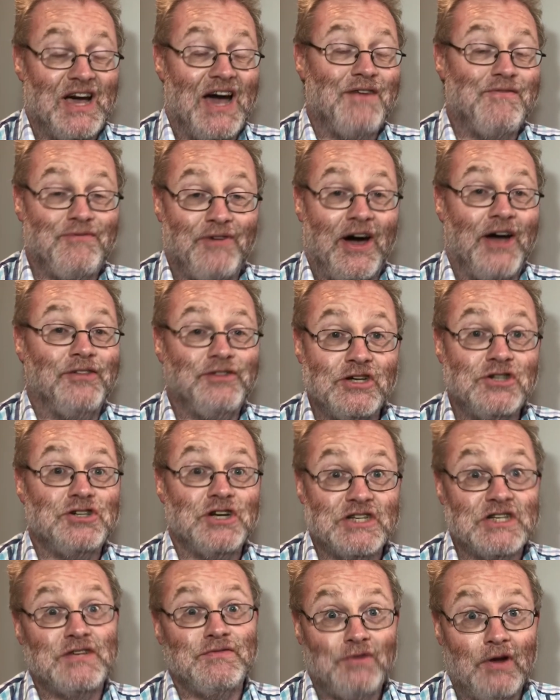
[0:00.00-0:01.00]

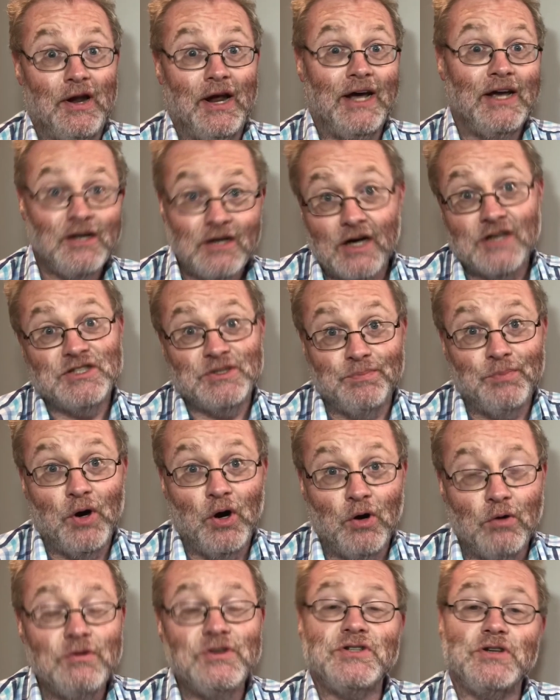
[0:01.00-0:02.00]
advantages, if you like, I
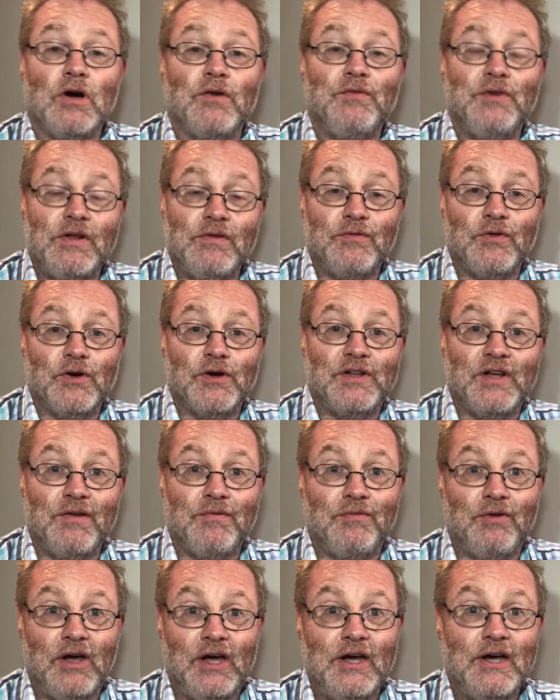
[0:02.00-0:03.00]
suppose, of an inverted
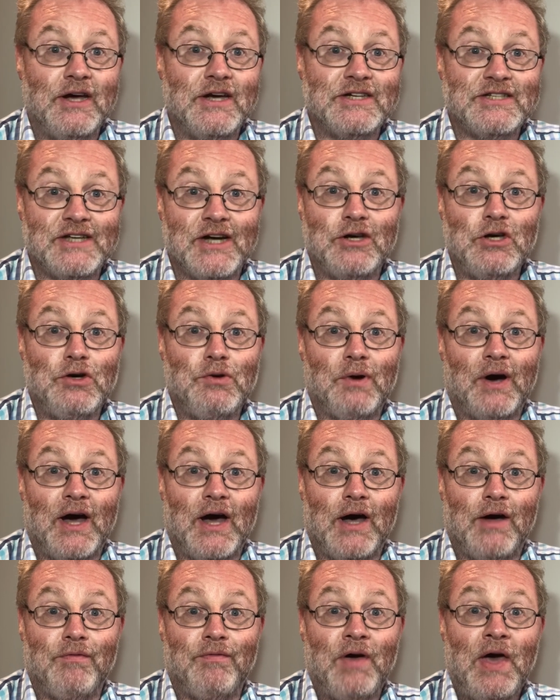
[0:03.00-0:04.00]
V is that you
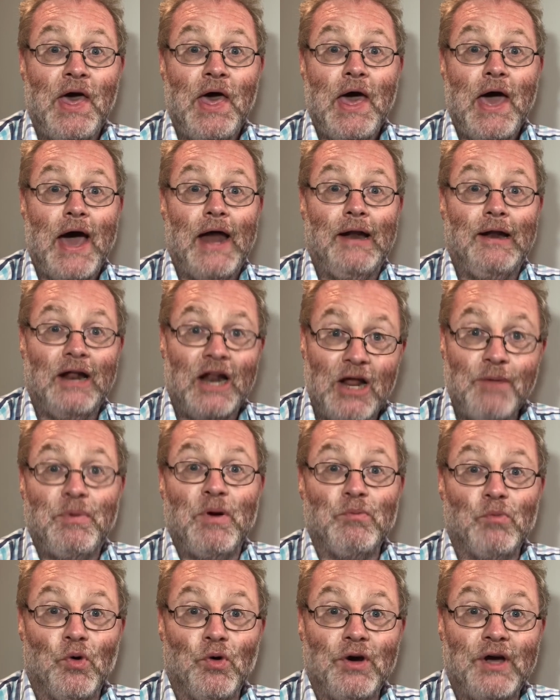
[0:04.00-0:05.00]
have a little
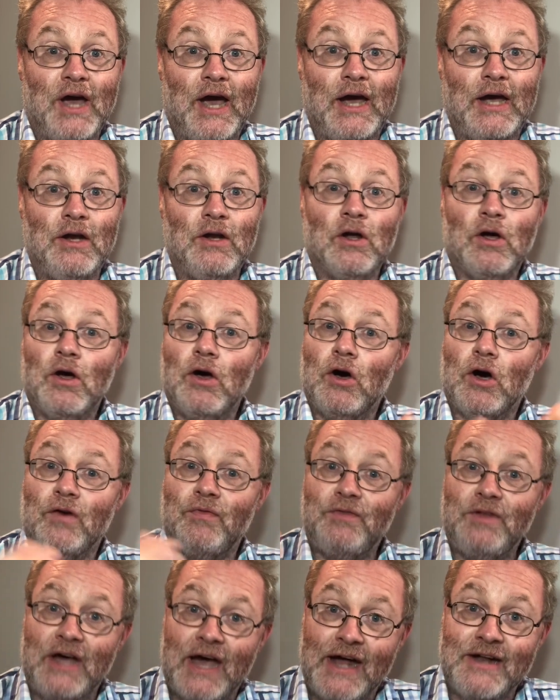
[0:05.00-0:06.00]
bit more gain
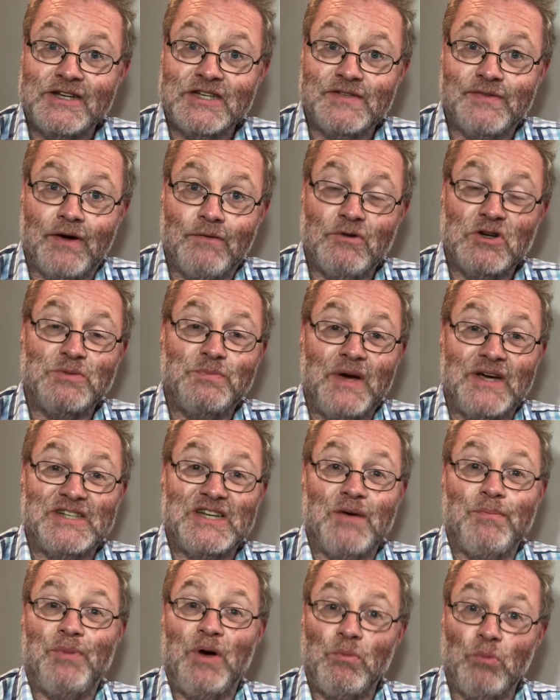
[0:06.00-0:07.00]
off the ends of it, which makes
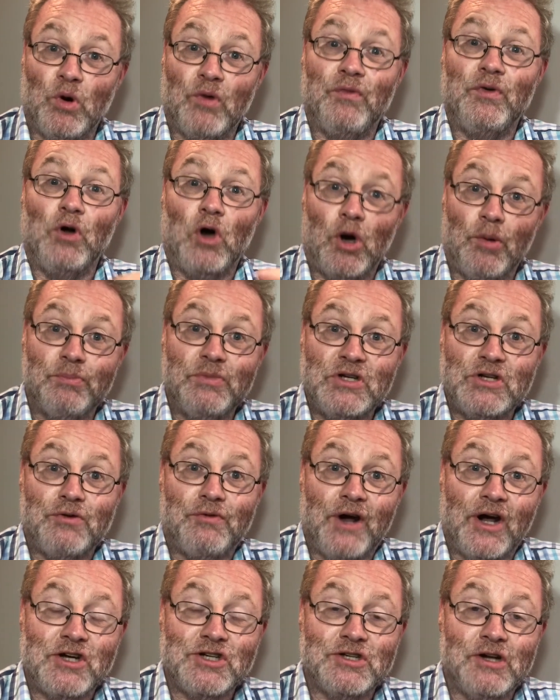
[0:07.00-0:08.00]
it a bit more of an
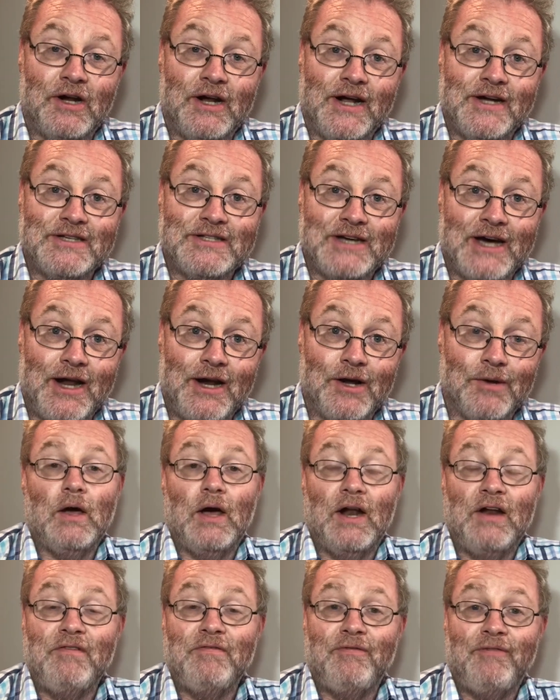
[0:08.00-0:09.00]
omnidirectional antenna.
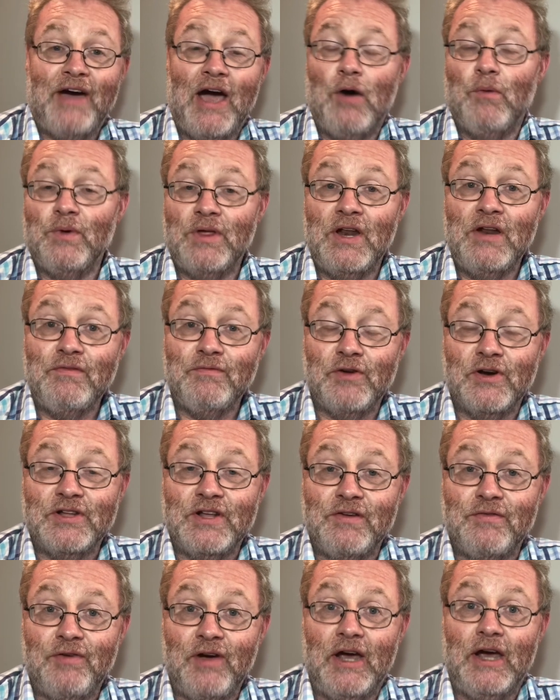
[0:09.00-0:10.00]
And in fact, with an
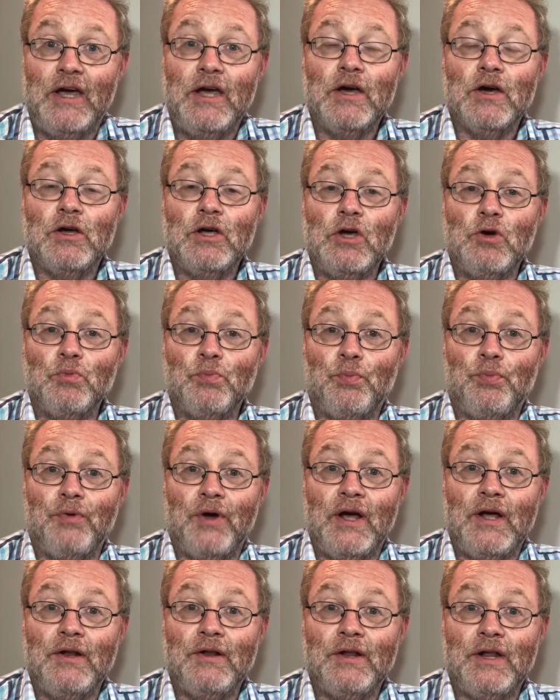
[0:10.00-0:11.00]
inverted V, you
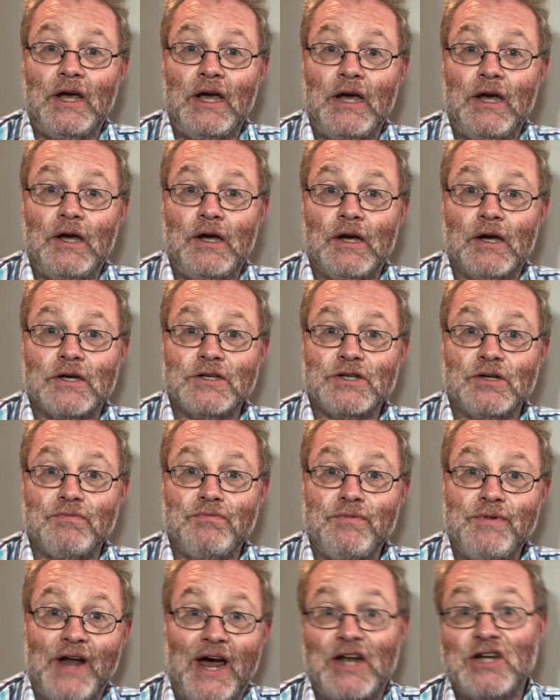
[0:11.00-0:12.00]
bring the sort
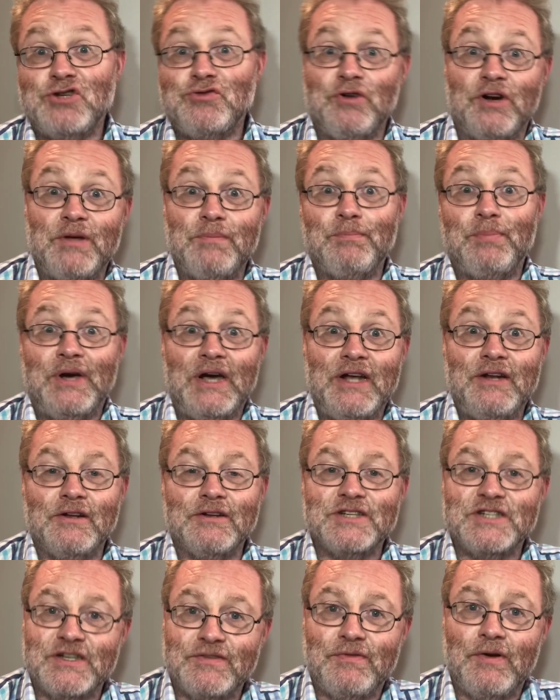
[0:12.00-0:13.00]
of natural
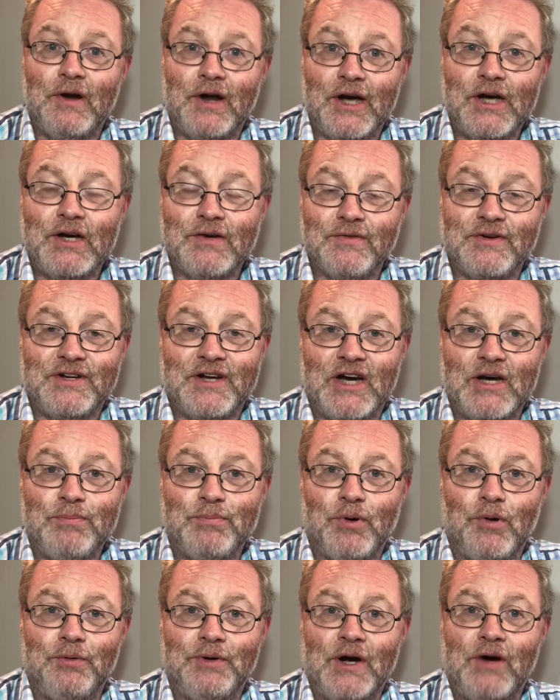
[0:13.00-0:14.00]
impedance, if you like, of a
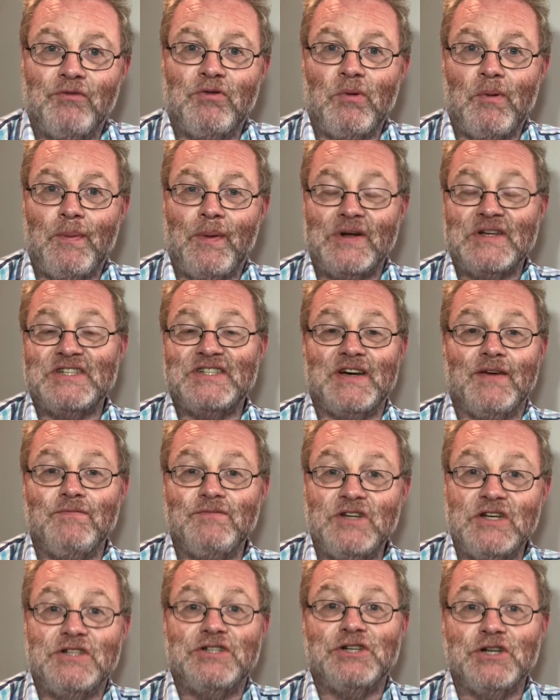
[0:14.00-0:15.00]
dipole down from about
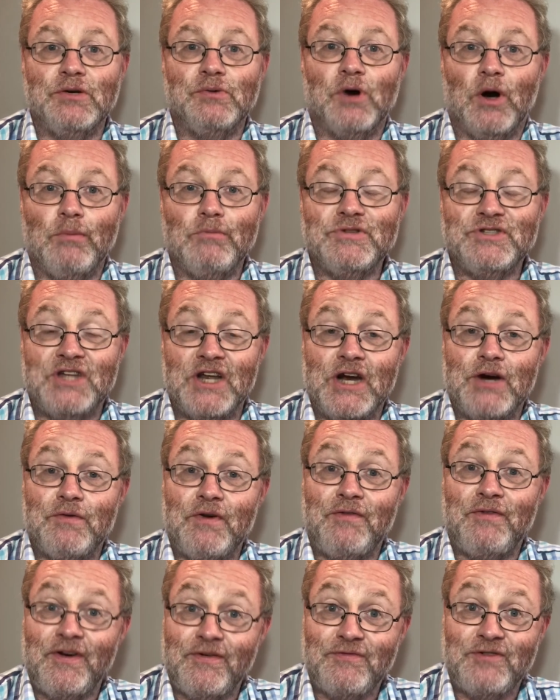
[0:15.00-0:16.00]
72 ohms to
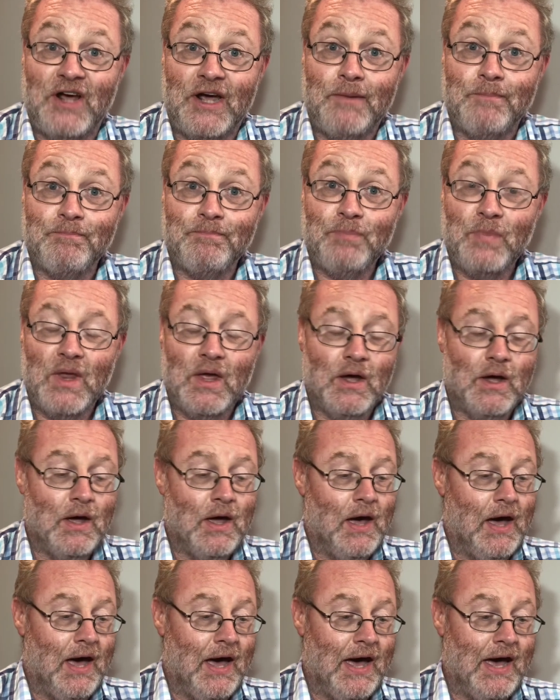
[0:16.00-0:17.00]
nearer 50.
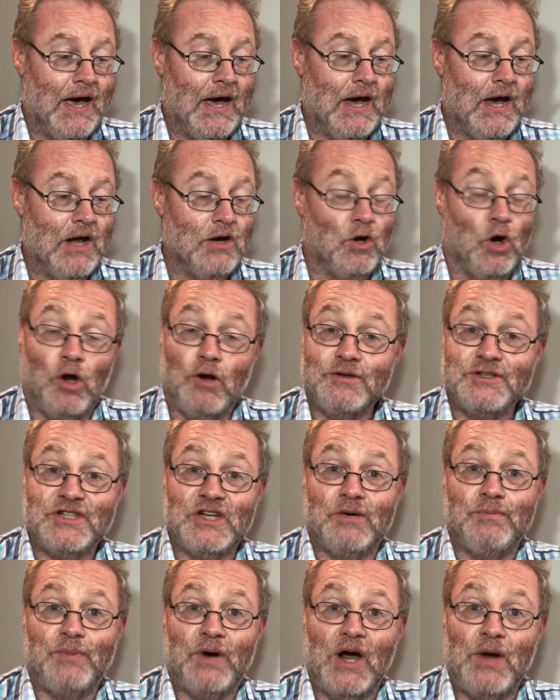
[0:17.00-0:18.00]
And
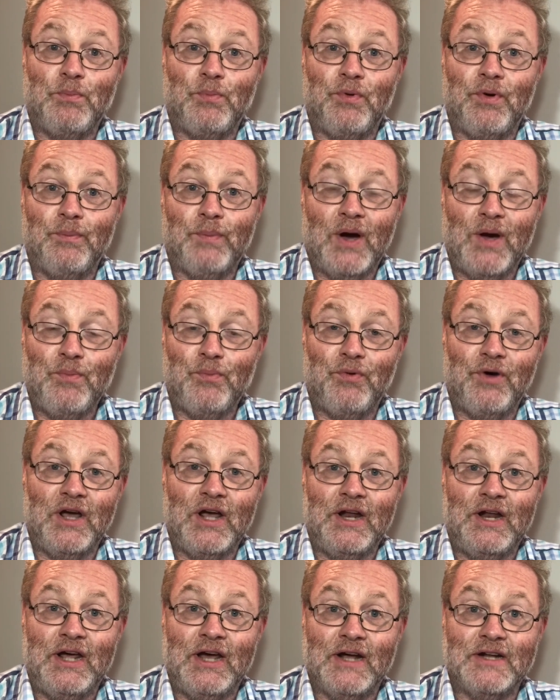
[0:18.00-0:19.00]
also, by
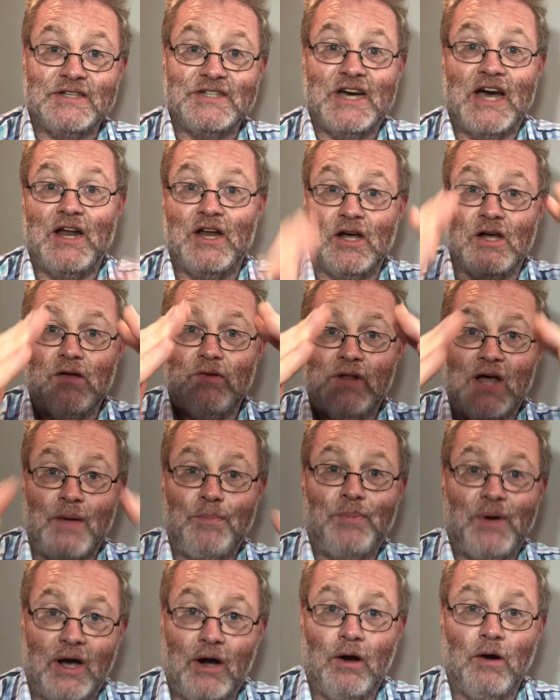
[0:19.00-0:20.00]
bringing the antenna
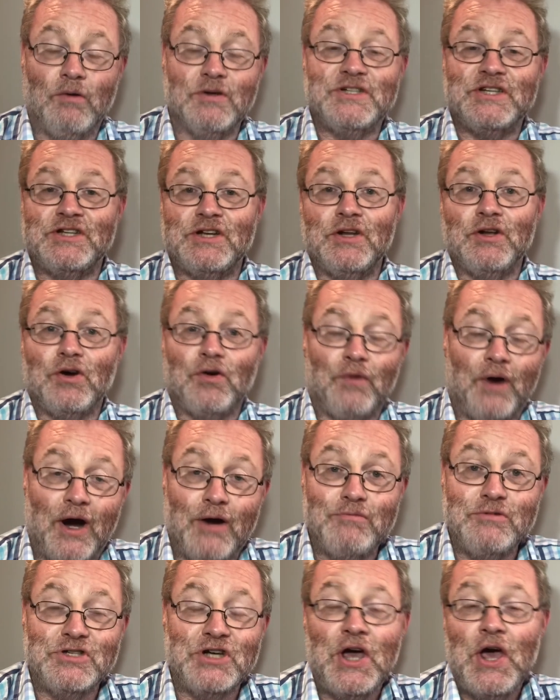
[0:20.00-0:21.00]
that bit closer to the
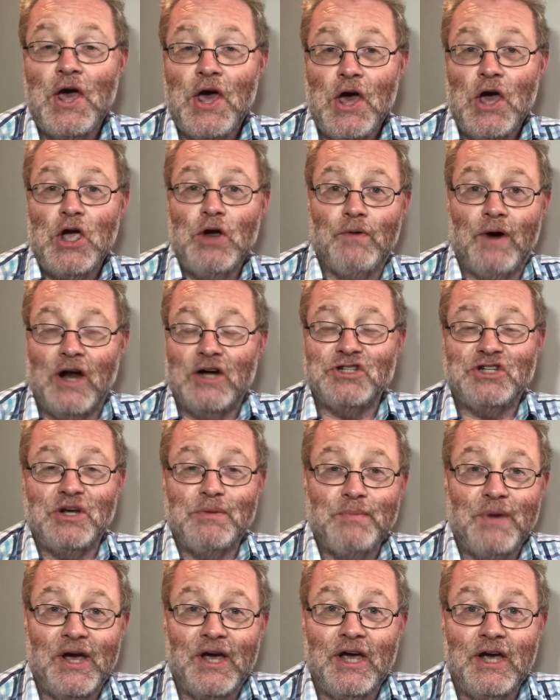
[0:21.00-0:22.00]
ground, you're
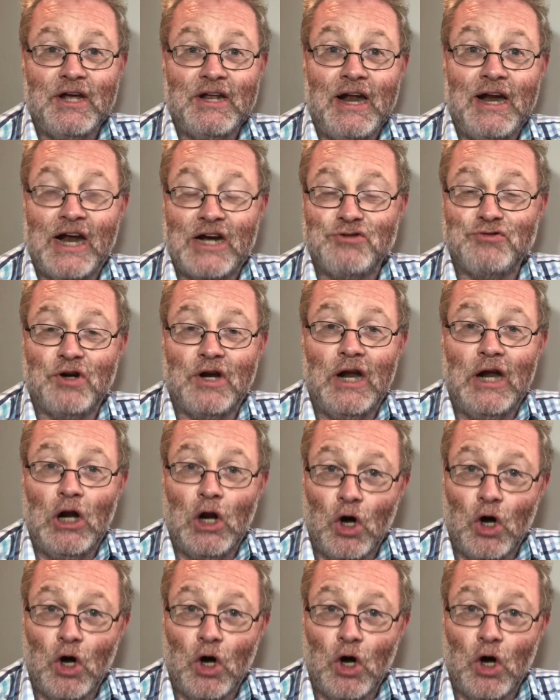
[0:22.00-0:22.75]
actually making it electrically